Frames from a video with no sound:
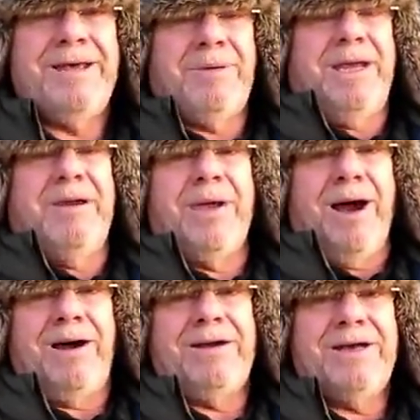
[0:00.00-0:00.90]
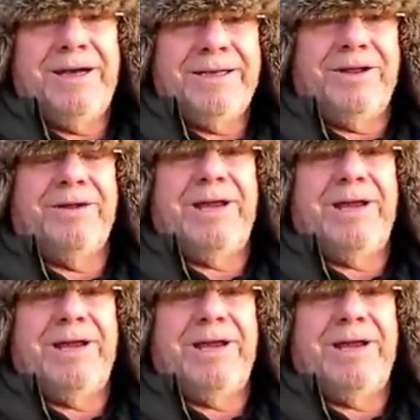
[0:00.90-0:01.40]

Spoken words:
But here we are, you know,